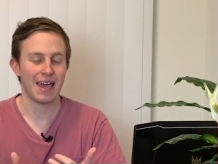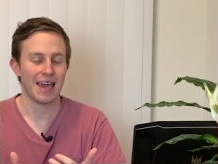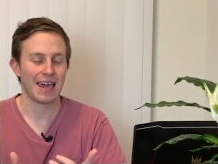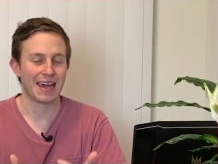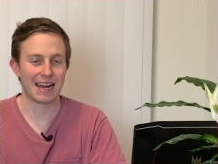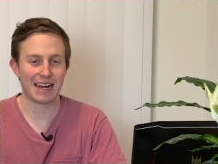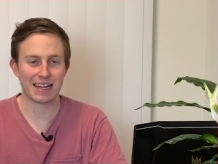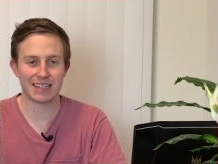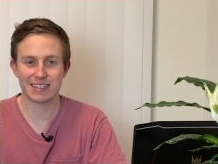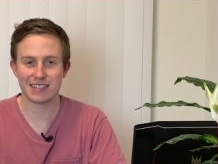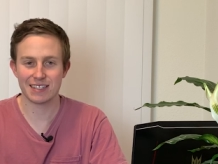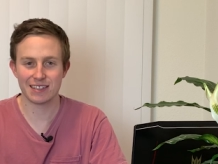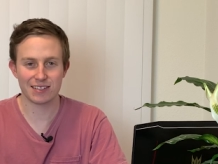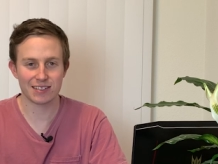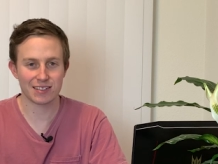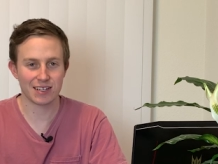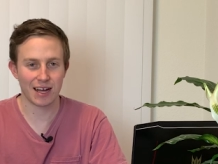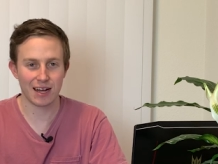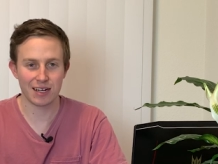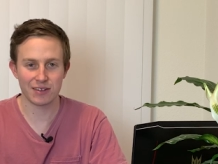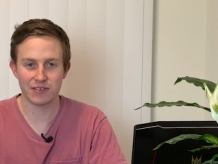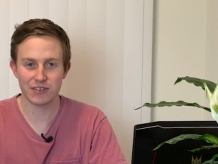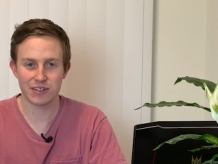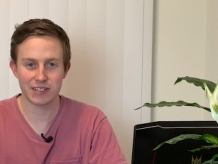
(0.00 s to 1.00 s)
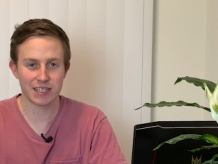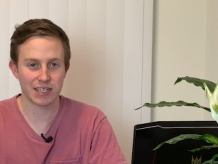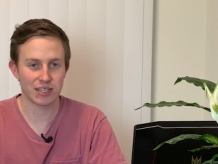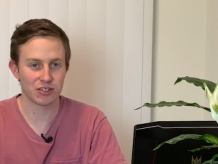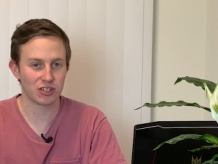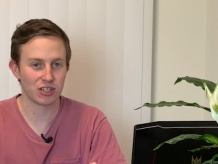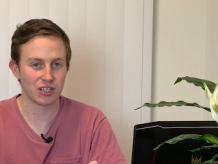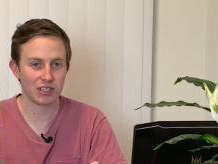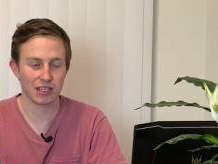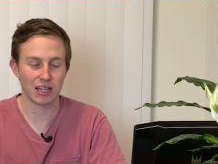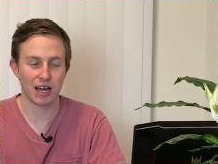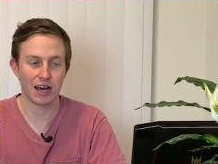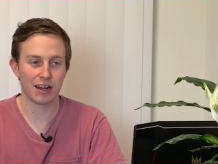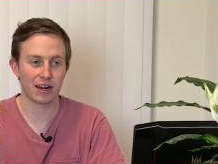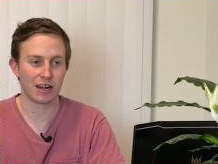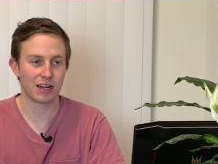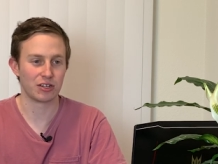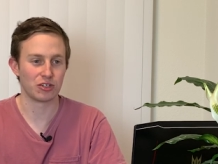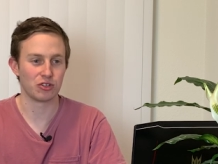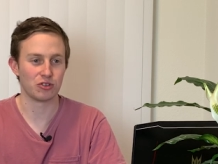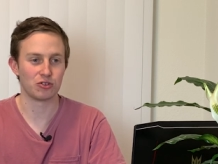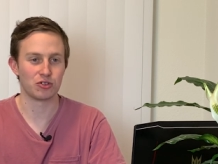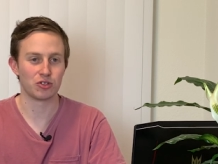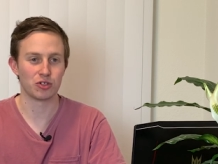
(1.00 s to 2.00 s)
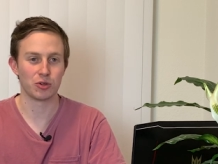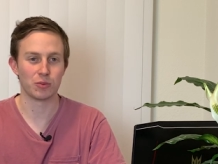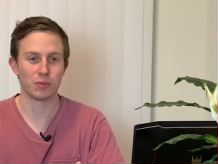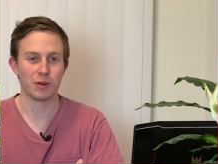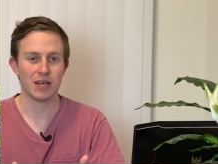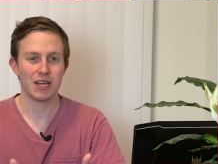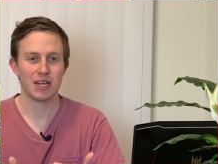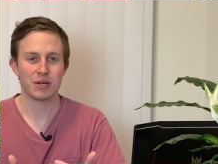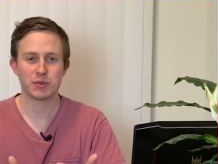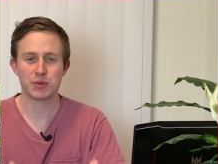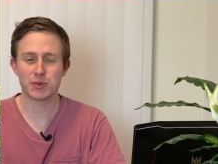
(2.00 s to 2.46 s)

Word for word: And I see this conversation a lot on YouTube,